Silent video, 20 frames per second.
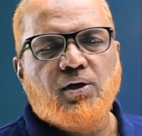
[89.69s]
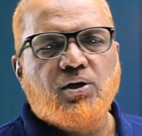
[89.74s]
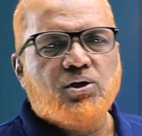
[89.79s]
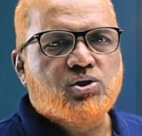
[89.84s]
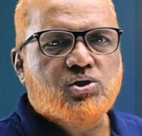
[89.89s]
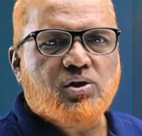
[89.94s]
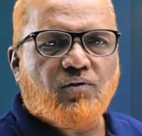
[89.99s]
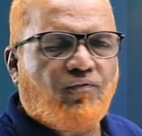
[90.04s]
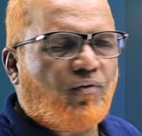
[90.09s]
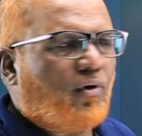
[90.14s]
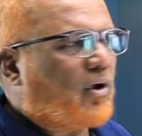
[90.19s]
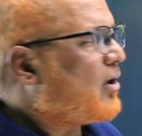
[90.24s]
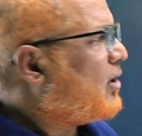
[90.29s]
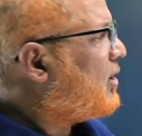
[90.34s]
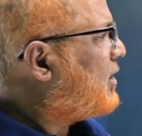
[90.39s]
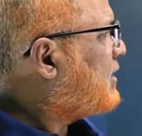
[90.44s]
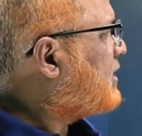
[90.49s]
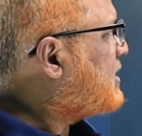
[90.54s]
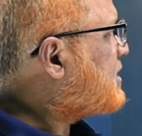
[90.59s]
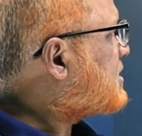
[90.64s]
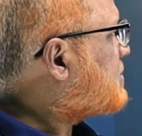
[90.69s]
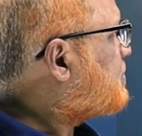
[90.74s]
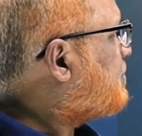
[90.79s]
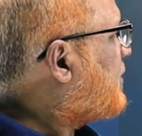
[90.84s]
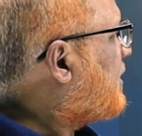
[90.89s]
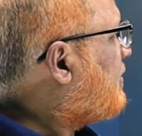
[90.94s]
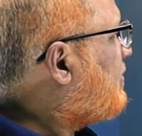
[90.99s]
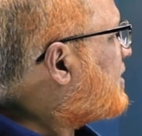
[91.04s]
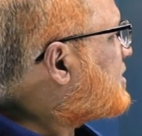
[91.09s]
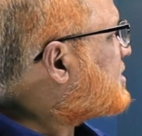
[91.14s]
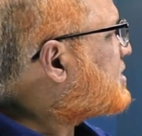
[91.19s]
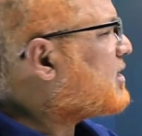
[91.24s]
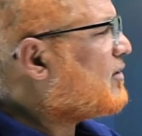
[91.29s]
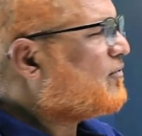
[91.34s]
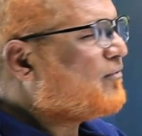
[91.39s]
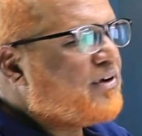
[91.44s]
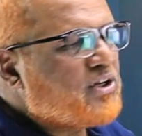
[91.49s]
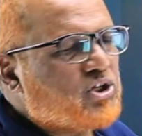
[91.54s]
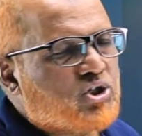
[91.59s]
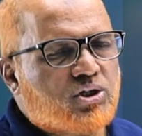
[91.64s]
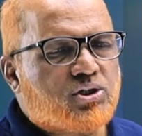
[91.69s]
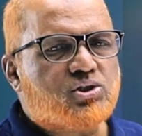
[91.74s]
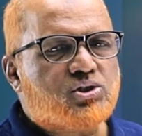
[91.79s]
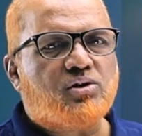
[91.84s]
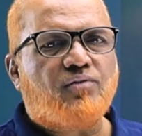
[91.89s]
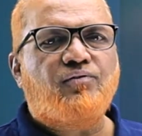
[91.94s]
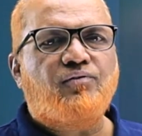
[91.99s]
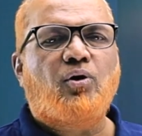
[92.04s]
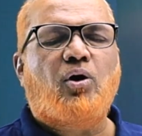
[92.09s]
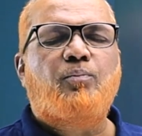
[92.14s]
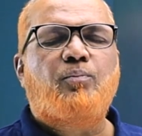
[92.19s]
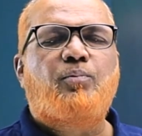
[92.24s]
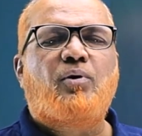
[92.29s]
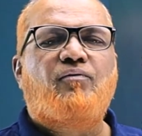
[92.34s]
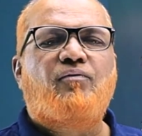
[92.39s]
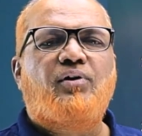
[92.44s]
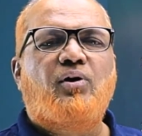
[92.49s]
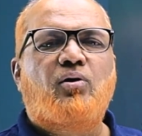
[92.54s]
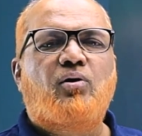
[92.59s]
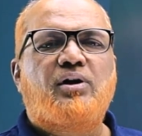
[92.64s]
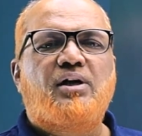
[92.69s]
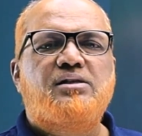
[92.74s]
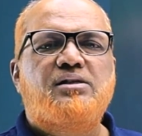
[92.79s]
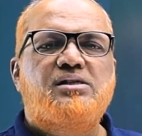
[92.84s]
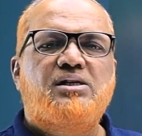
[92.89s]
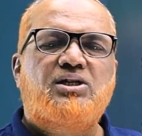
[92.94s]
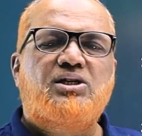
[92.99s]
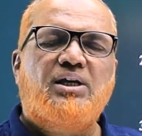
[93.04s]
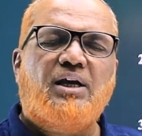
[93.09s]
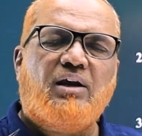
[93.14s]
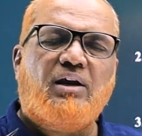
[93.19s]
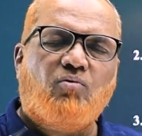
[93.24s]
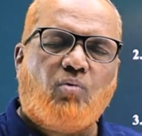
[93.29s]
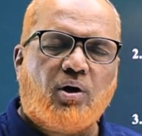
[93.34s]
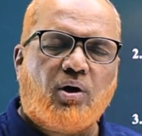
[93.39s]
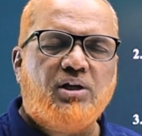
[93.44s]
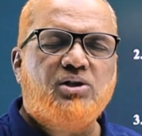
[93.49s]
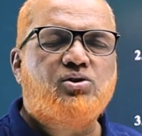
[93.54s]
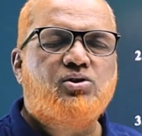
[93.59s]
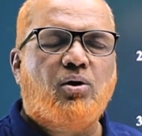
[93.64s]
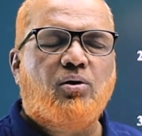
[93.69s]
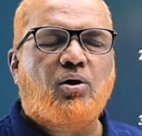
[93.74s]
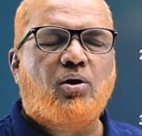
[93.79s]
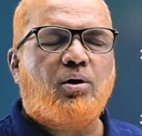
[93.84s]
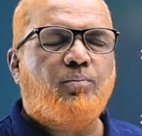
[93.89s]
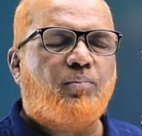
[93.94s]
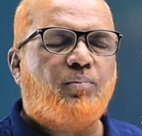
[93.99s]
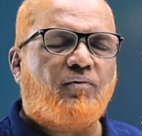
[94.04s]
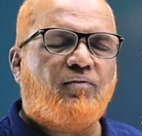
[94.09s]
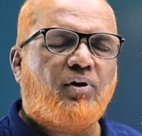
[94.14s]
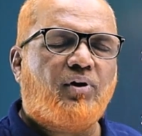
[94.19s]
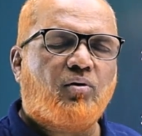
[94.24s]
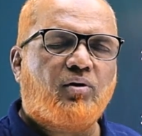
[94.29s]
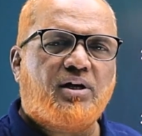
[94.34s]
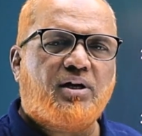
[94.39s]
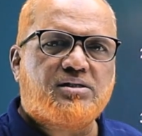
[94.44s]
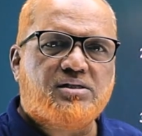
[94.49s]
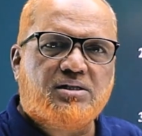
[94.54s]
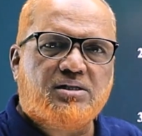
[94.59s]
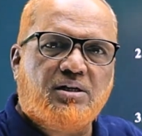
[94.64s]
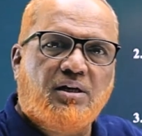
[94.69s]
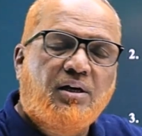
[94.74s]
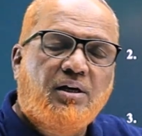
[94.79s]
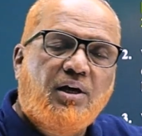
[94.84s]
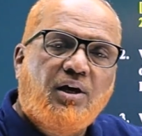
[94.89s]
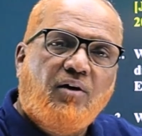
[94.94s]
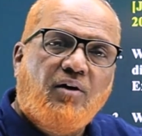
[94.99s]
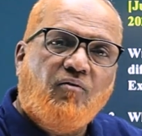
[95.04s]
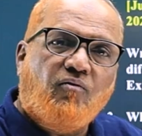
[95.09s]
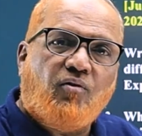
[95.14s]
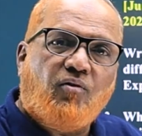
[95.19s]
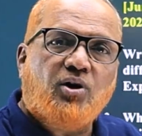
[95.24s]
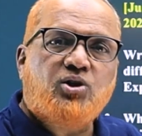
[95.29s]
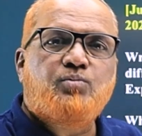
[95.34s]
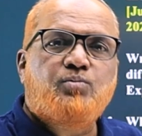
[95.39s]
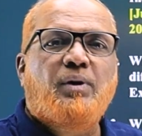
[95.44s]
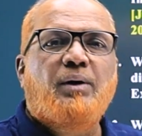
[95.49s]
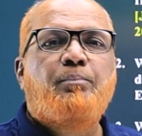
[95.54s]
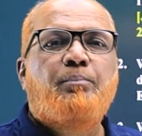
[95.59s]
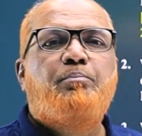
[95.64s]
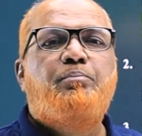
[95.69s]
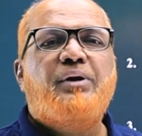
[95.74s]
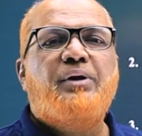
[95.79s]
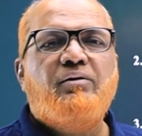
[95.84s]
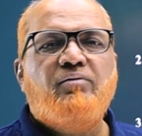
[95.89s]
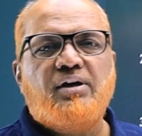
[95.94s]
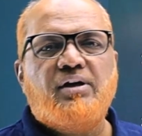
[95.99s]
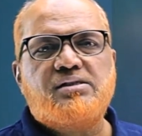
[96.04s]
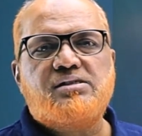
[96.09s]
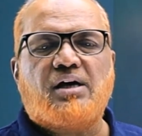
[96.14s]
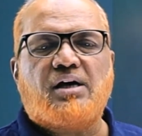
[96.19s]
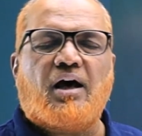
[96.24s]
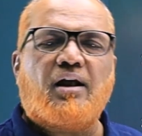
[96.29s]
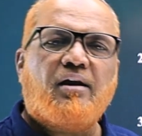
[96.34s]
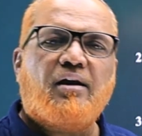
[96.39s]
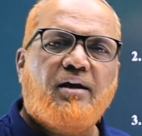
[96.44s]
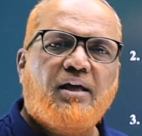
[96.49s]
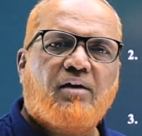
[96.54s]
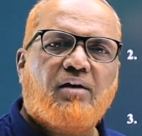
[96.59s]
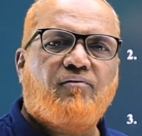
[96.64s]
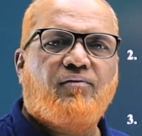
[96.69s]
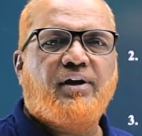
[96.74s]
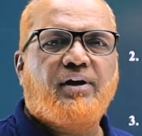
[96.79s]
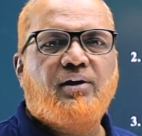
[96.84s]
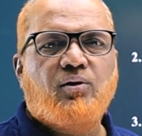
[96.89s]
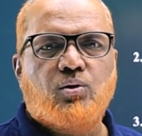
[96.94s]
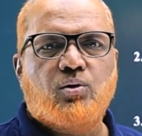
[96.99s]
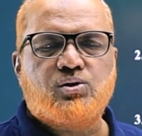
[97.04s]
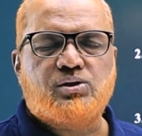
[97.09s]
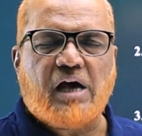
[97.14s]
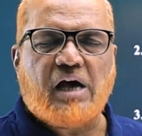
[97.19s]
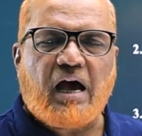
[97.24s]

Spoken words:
So for this previous features of non-profit organization and what is on non-profit organization, watch my previous earlier videos.